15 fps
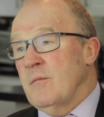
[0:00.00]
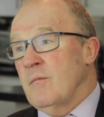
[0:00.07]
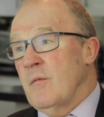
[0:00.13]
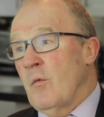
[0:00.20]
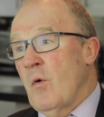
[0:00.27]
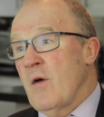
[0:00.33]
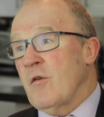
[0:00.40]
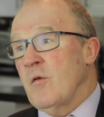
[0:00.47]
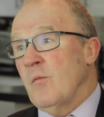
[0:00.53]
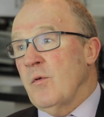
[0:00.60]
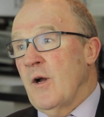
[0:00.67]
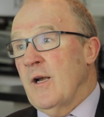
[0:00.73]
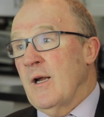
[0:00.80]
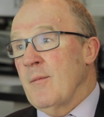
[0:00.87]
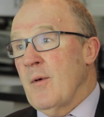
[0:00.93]
my wife
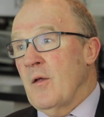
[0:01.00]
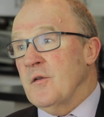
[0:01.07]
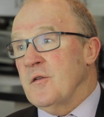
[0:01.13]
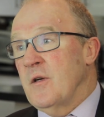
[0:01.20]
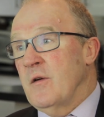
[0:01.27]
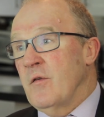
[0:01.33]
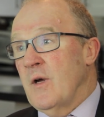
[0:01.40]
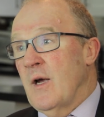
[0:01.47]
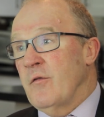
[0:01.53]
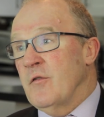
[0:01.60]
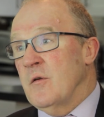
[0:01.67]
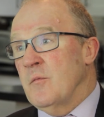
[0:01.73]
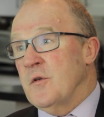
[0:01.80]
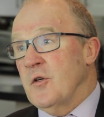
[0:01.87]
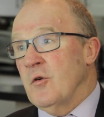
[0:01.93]
complaining about the TV having
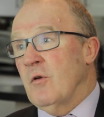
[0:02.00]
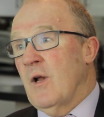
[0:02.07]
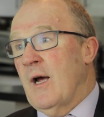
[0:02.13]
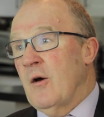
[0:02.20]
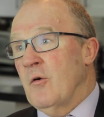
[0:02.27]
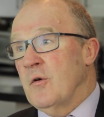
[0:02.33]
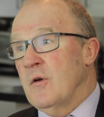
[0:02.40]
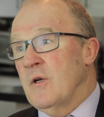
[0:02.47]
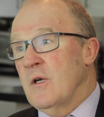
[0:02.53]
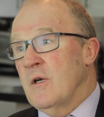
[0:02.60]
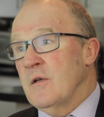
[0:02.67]
to be too loud